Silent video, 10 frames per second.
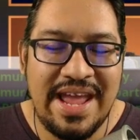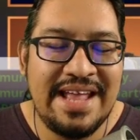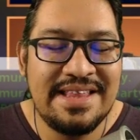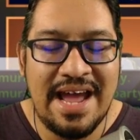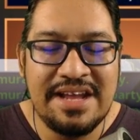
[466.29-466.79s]

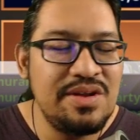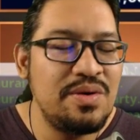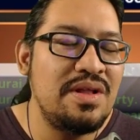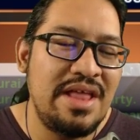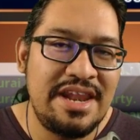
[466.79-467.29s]
And I
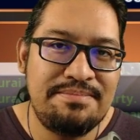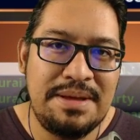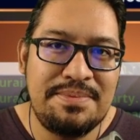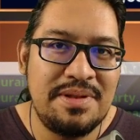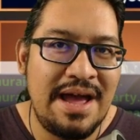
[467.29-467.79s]
know a lot of
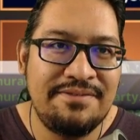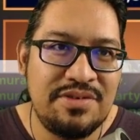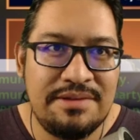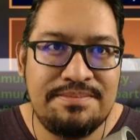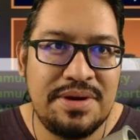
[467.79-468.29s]
people, after
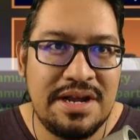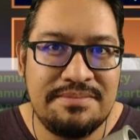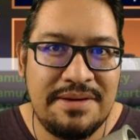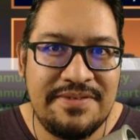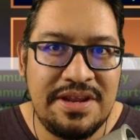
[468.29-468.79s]
I put out
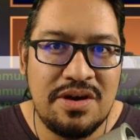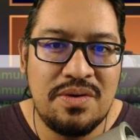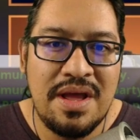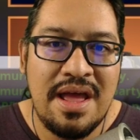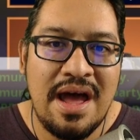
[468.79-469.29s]
my
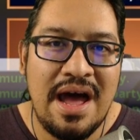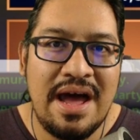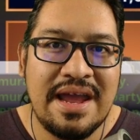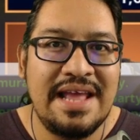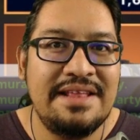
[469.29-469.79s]
video, uh,
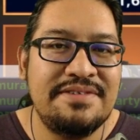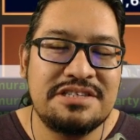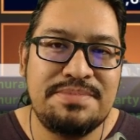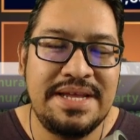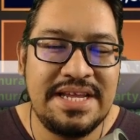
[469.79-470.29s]
kind of
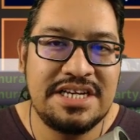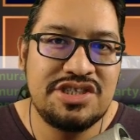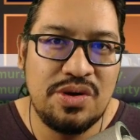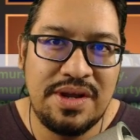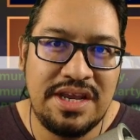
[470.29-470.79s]
explaining and
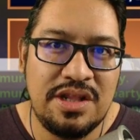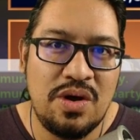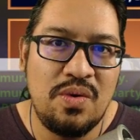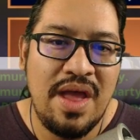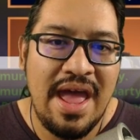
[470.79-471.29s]
showing, you
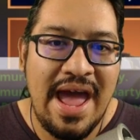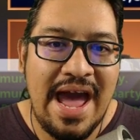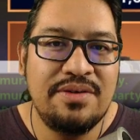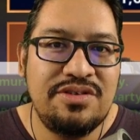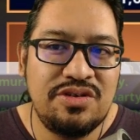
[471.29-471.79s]
know,
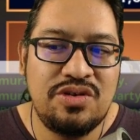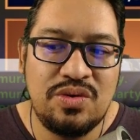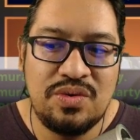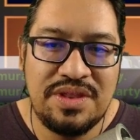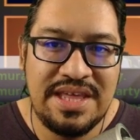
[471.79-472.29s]
how to
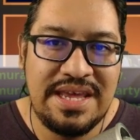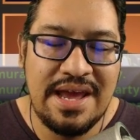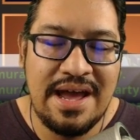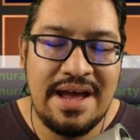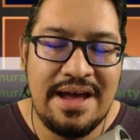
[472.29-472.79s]
do the
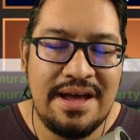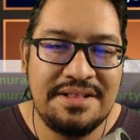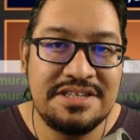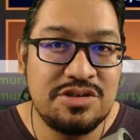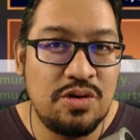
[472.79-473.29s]
uh,
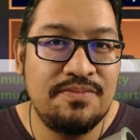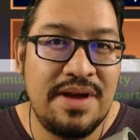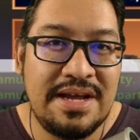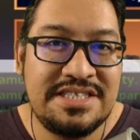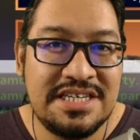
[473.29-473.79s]
the storm
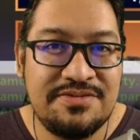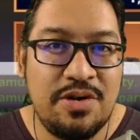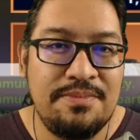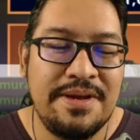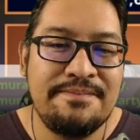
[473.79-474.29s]
uh, chest
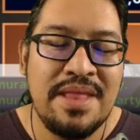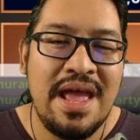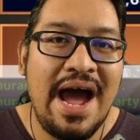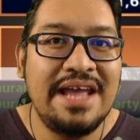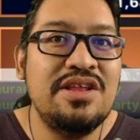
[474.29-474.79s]
farming.
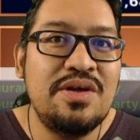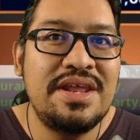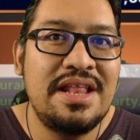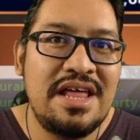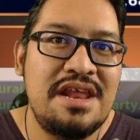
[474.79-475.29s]
I know that
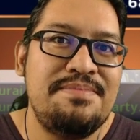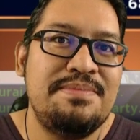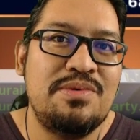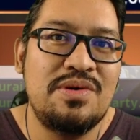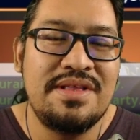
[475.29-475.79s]
a lot of
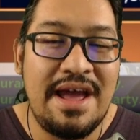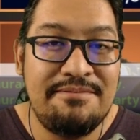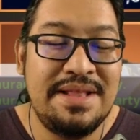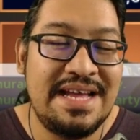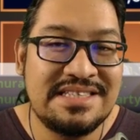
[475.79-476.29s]
people have
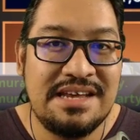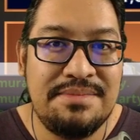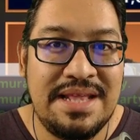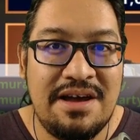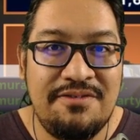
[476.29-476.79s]
been asking
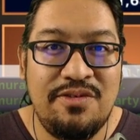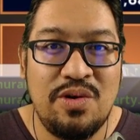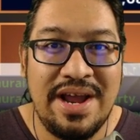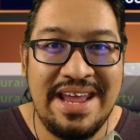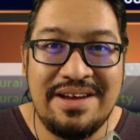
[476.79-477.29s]
me now
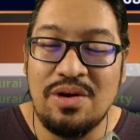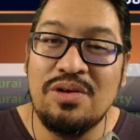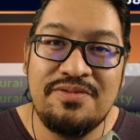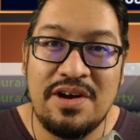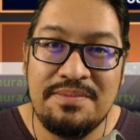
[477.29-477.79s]
for a
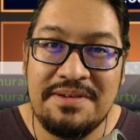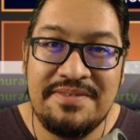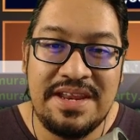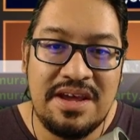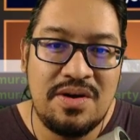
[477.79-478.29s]
gold farming
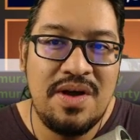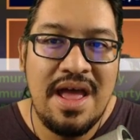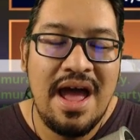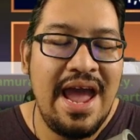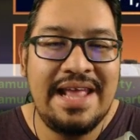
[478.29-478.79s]
video,
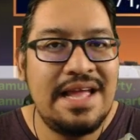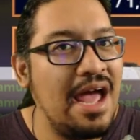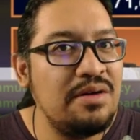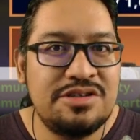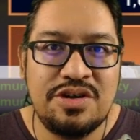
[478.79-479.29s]
and I,
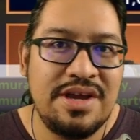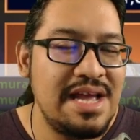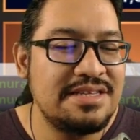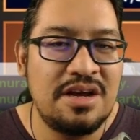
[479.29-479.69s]
I will show you guys.